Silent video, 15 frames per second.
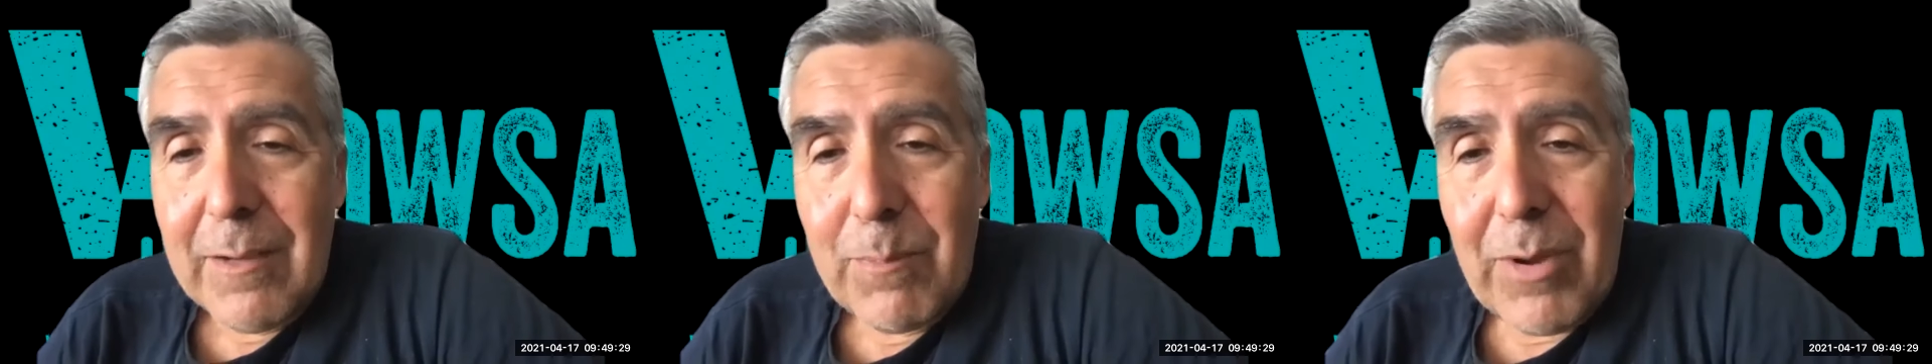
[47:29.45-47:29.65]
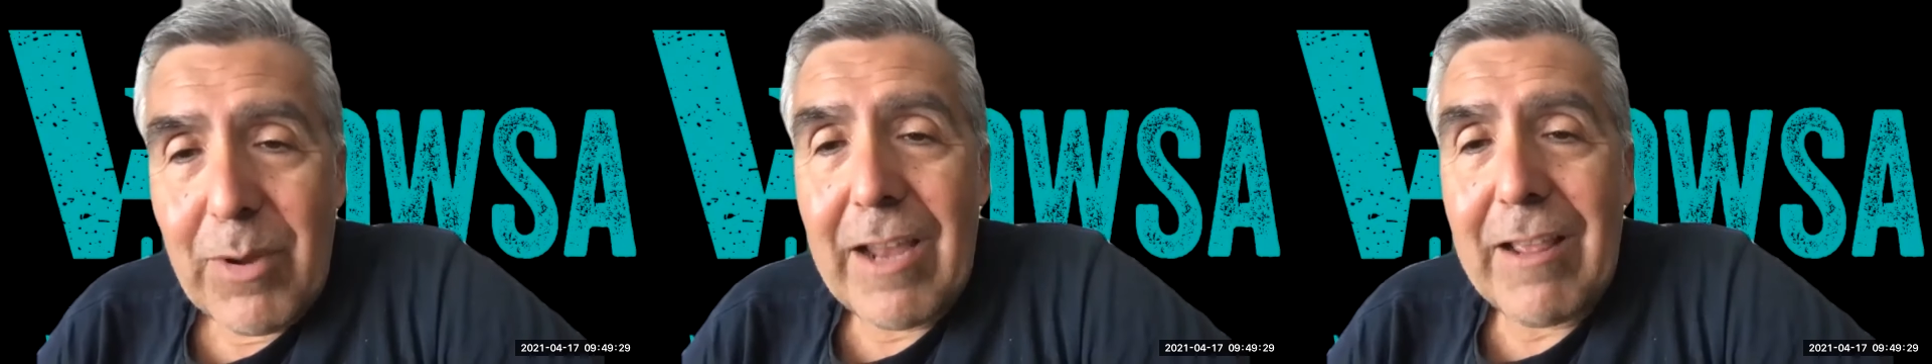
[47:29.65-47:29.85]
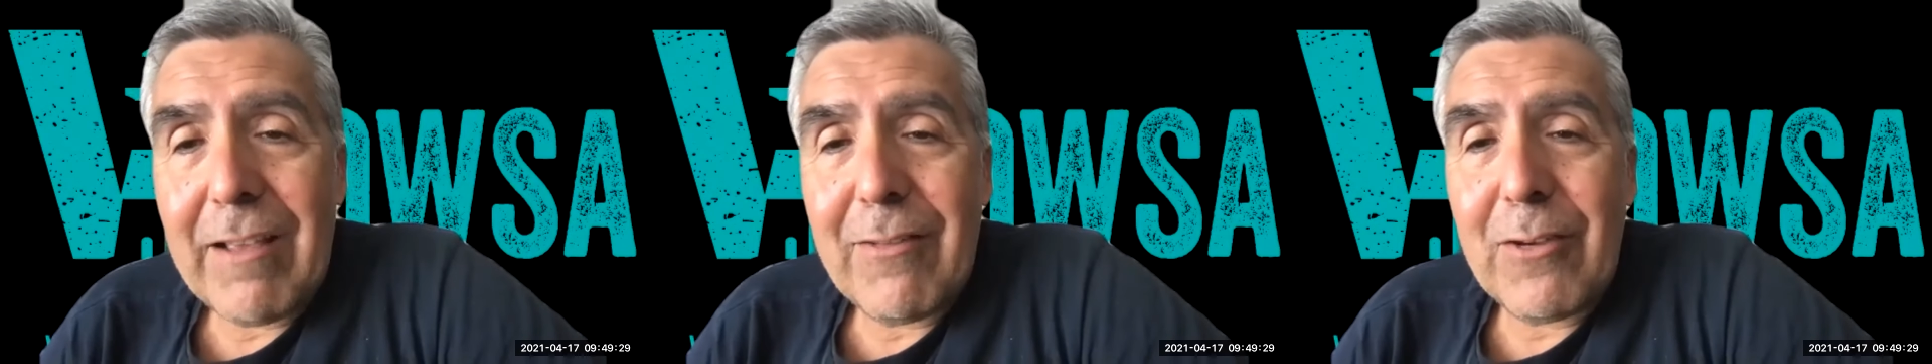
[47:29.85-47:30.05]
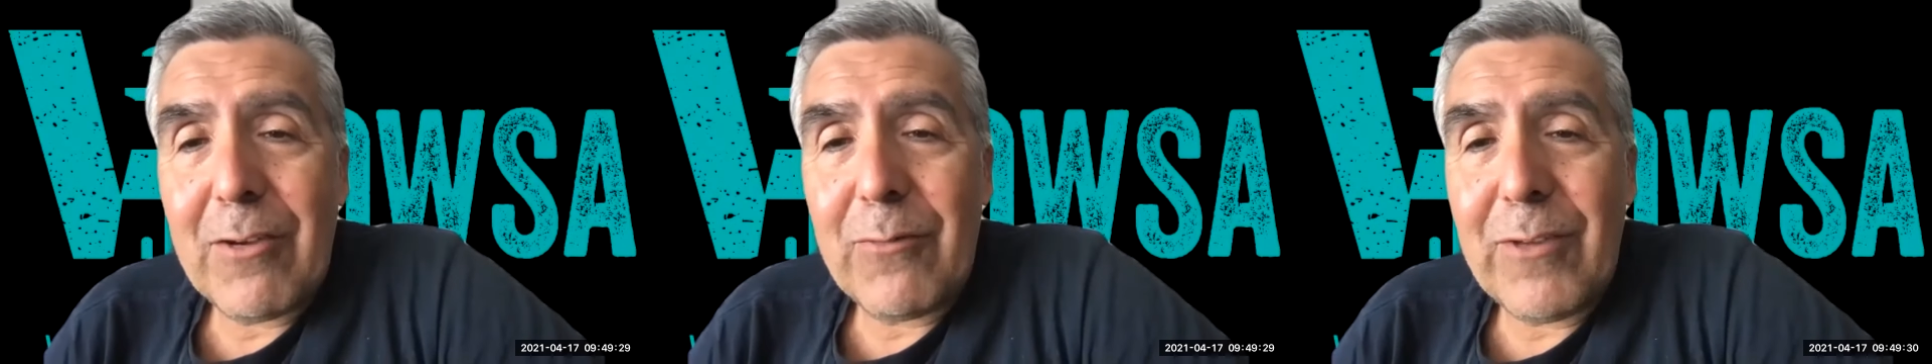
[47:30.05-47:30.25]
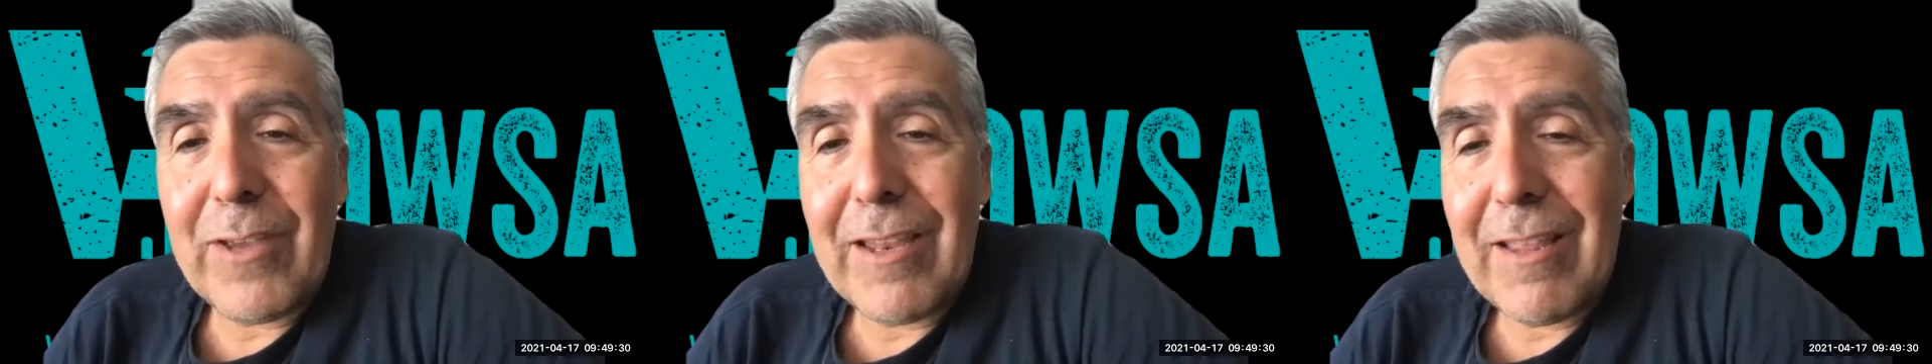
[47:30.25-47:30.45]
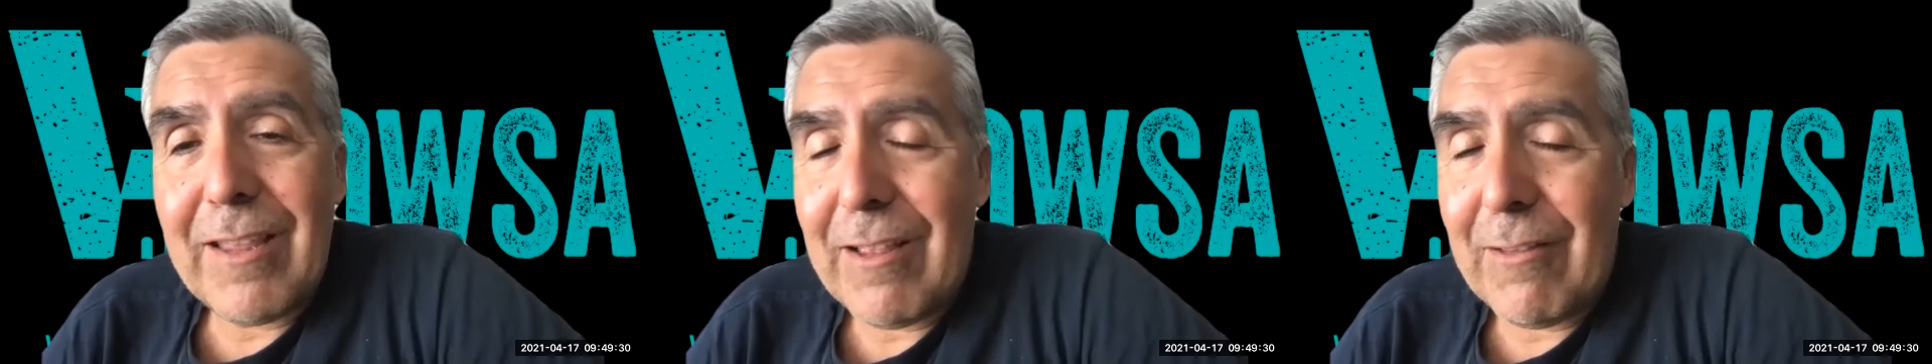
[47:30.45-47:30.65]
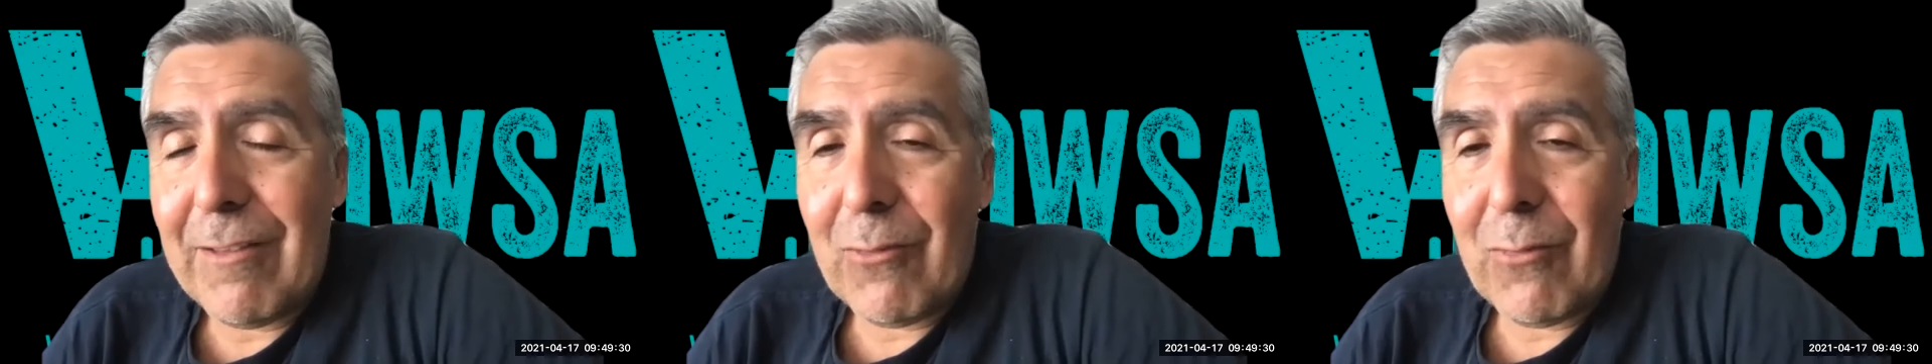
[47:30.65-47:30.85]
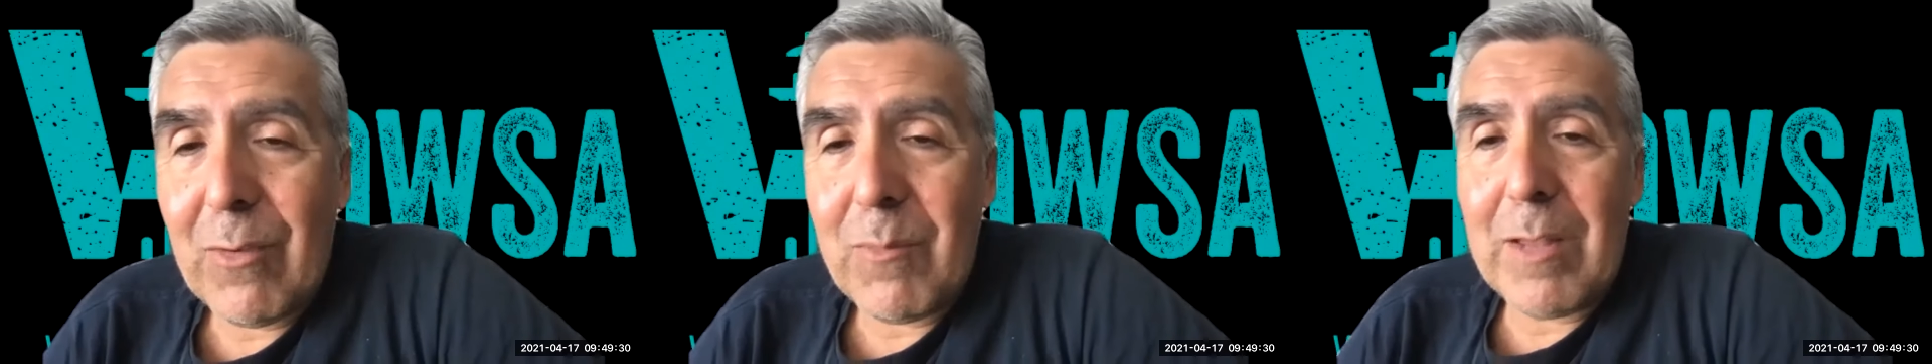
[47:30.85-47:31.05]
body surfing and then
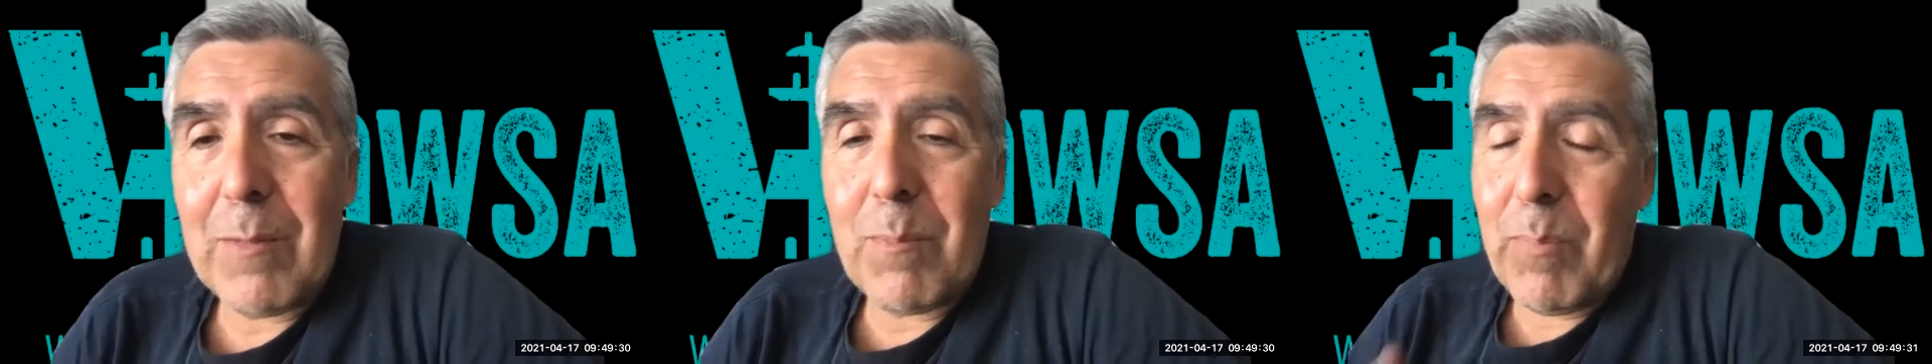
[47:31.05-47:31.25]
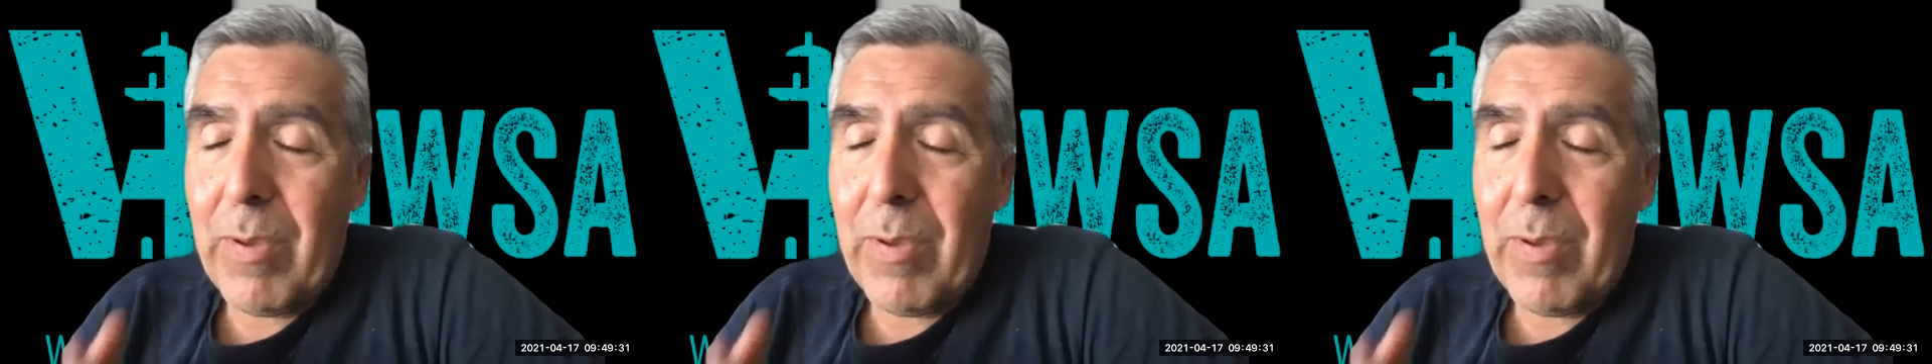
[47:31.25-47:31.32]
swimming